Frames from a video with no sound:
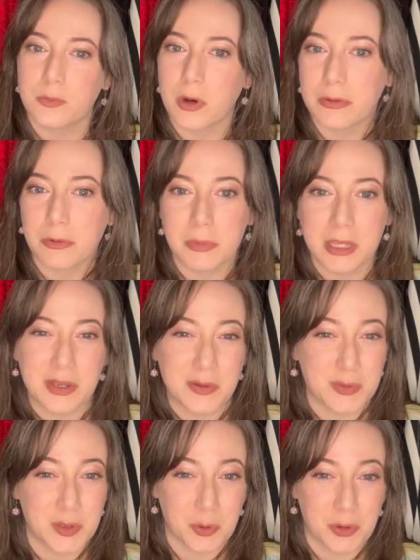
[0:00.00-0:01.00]
probably
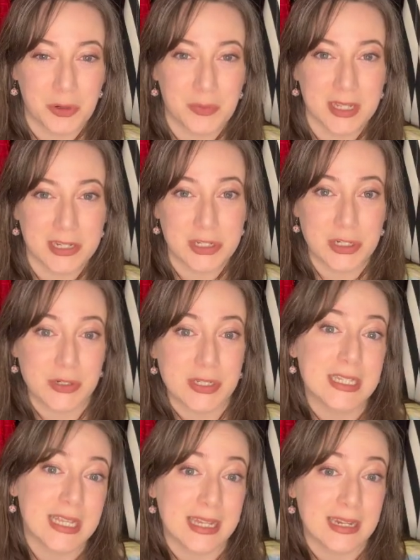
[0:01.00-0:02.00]
absorb into your
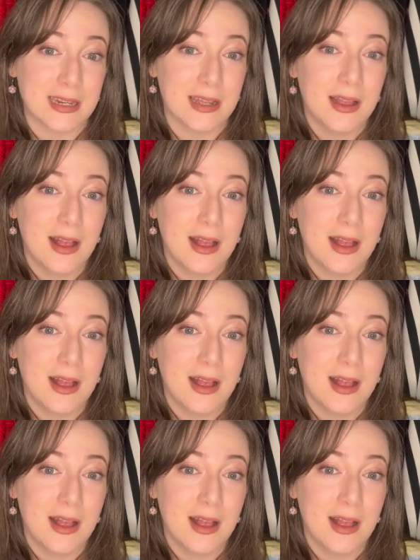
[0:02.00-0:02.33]
skin